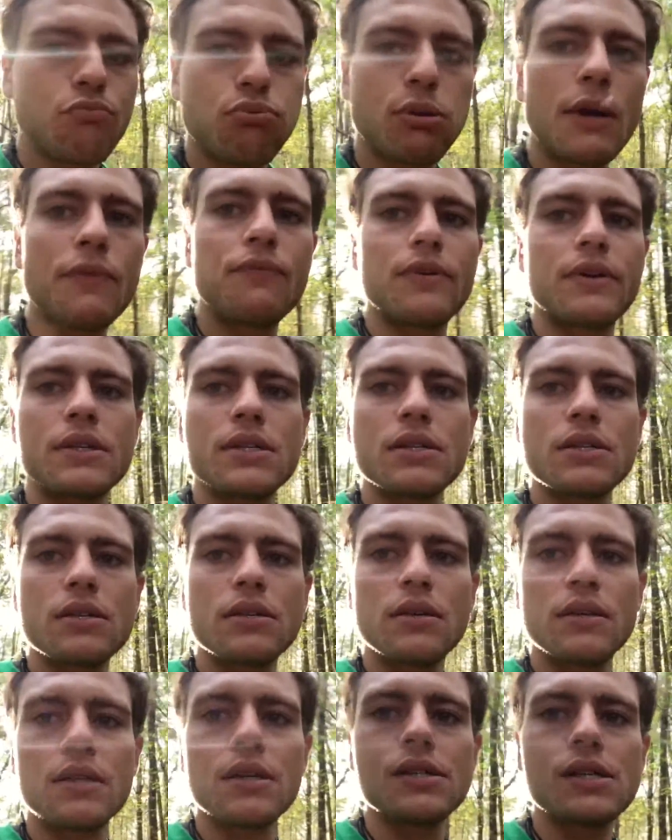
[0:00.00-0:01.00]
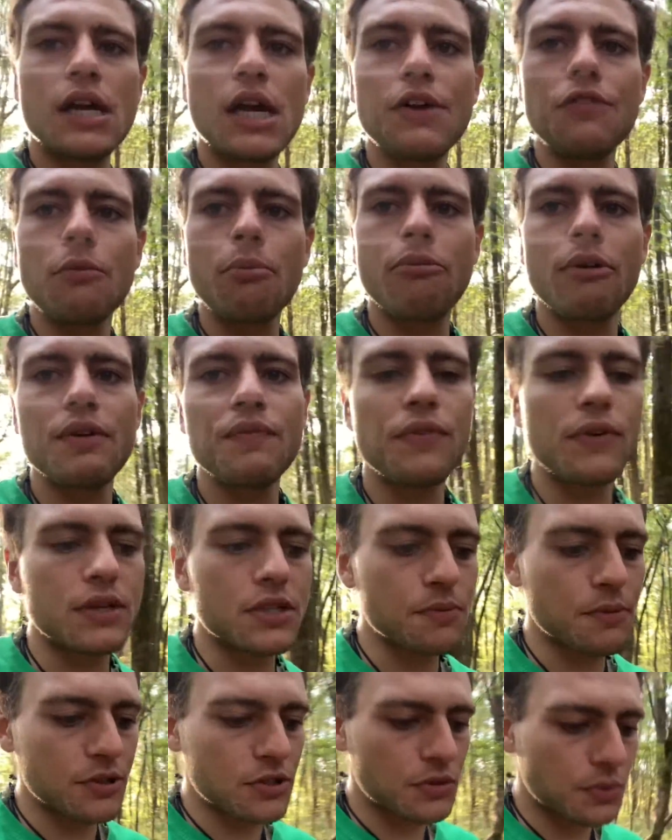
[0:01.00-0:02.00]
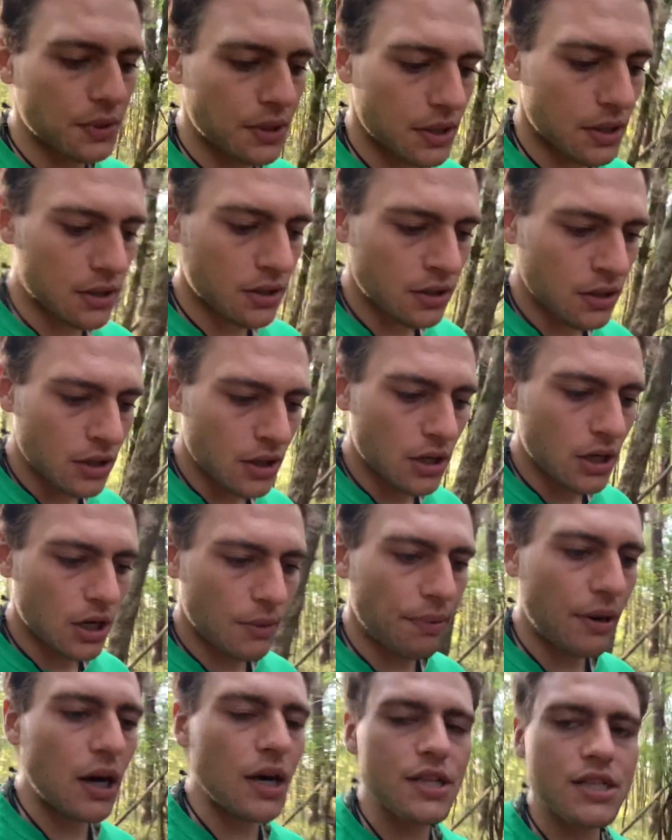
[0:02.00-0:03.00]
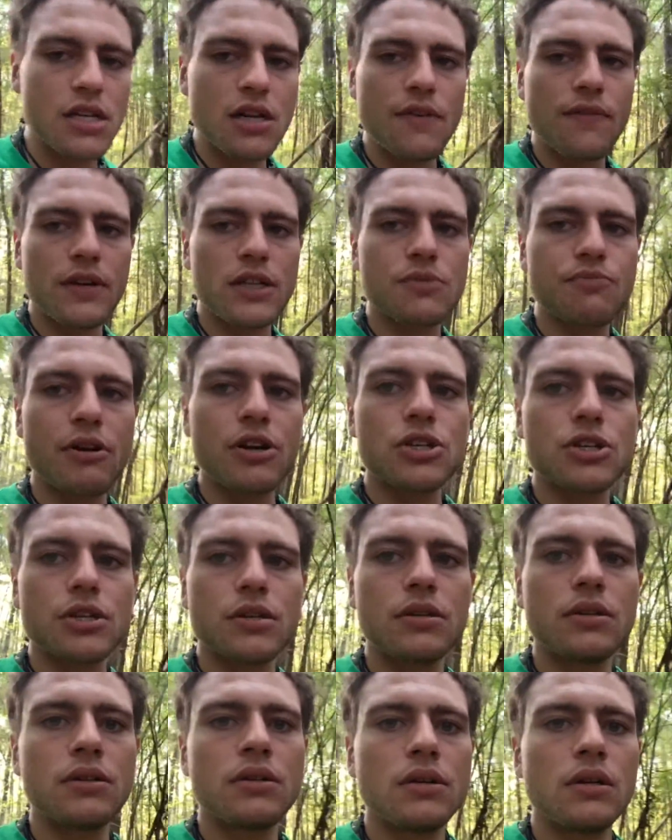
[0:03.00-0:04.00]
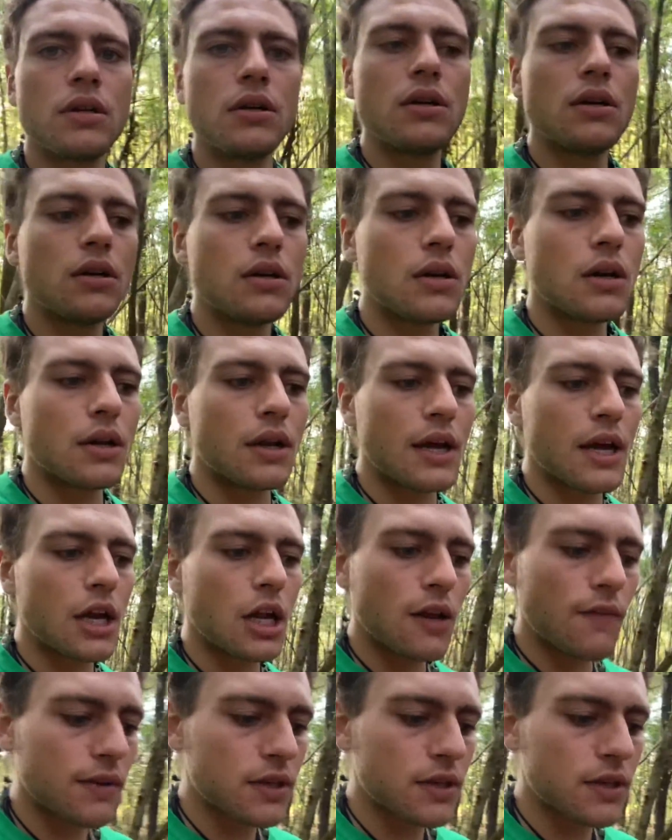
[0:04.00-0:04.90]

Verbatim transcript: preference. It doesn't have a preference between a positive expression, a negative